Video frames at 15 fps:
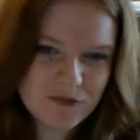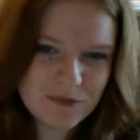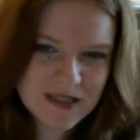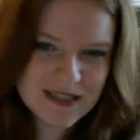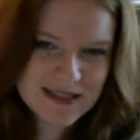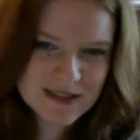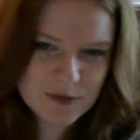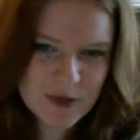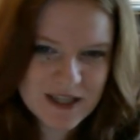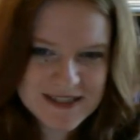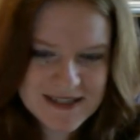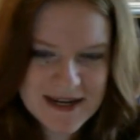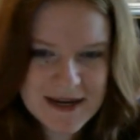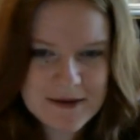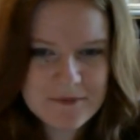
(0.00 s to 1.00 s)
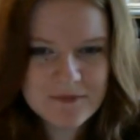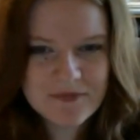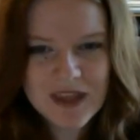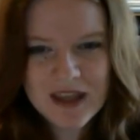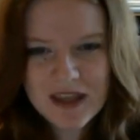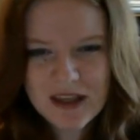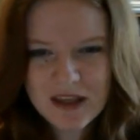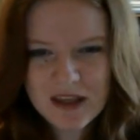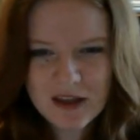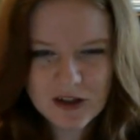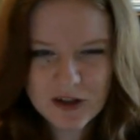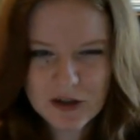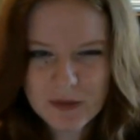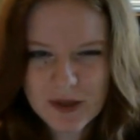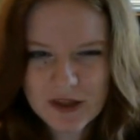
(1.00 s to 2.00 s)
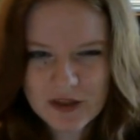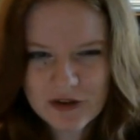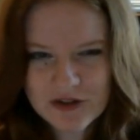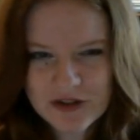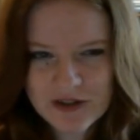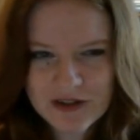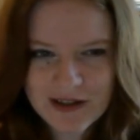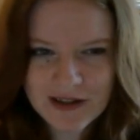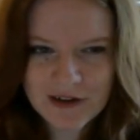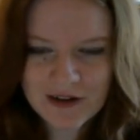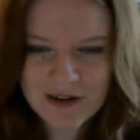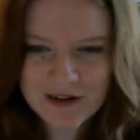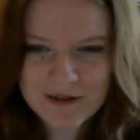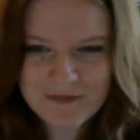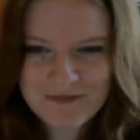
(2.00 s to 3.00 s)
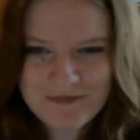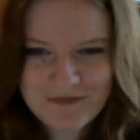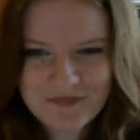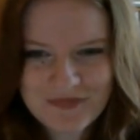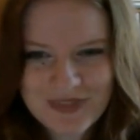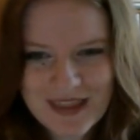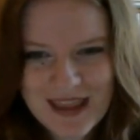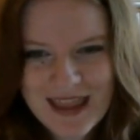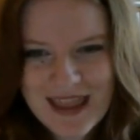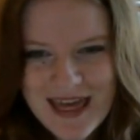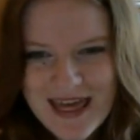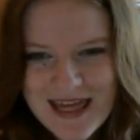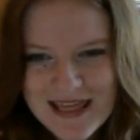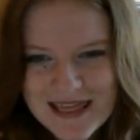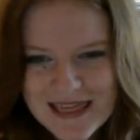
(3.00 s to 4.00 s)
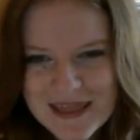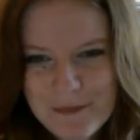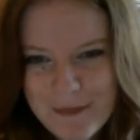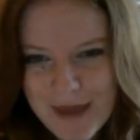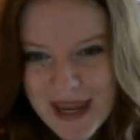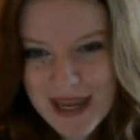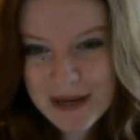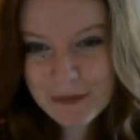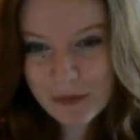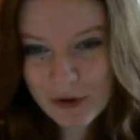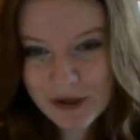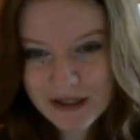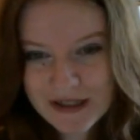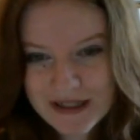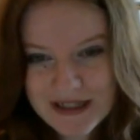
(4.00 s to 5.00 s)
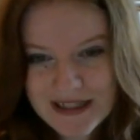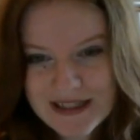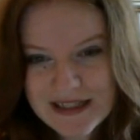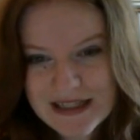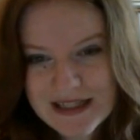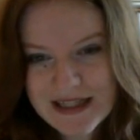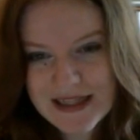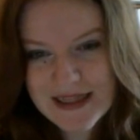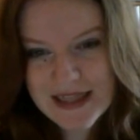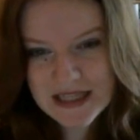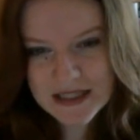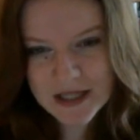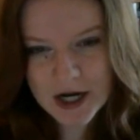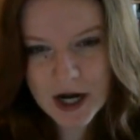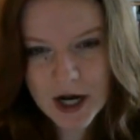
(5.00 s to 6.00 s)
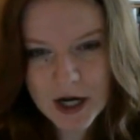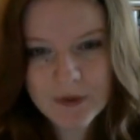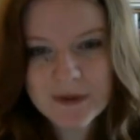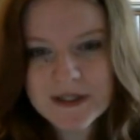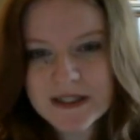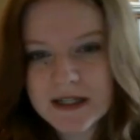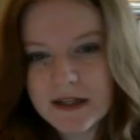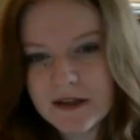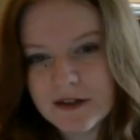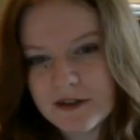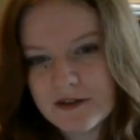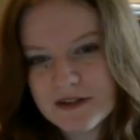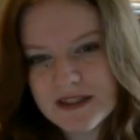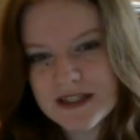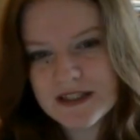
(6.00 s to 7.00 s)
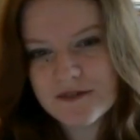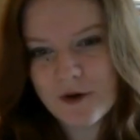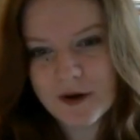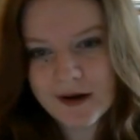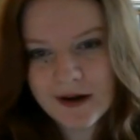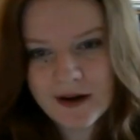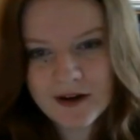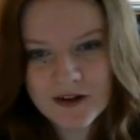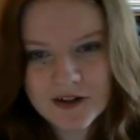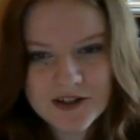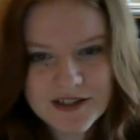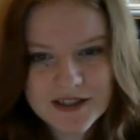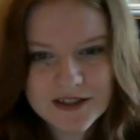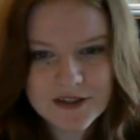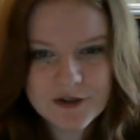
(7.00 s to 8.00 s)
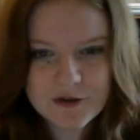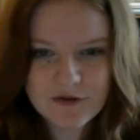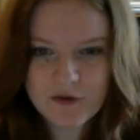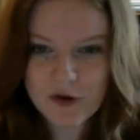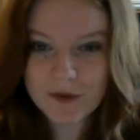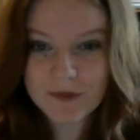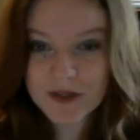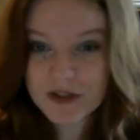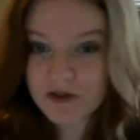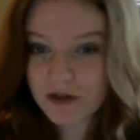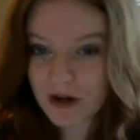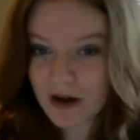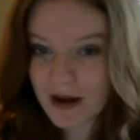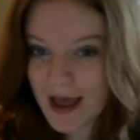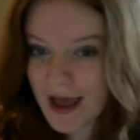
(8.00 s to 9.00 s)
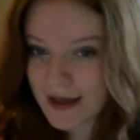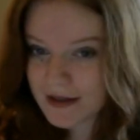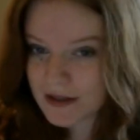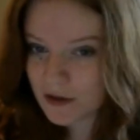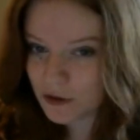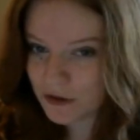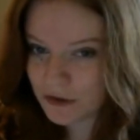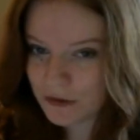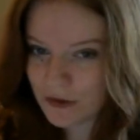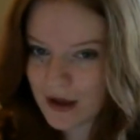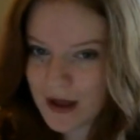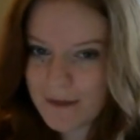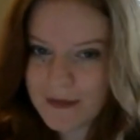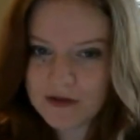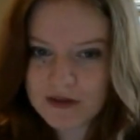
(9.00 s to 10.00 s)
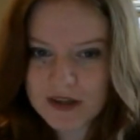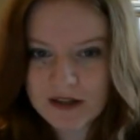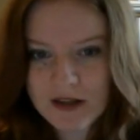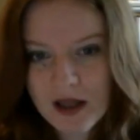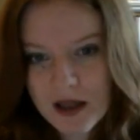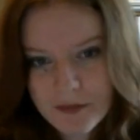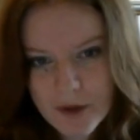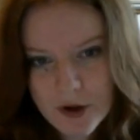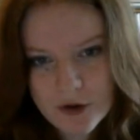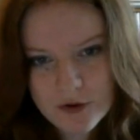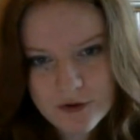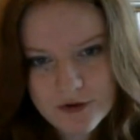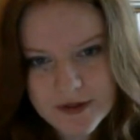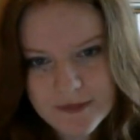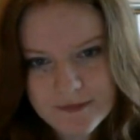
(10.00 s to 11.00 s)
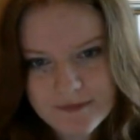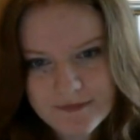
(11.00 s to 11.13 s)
and Mrs. Wednesday. You learn about those 2 later on. The main point in this arc was to introduce these 4 characters and to inform the Straw Hat crew about the log pose.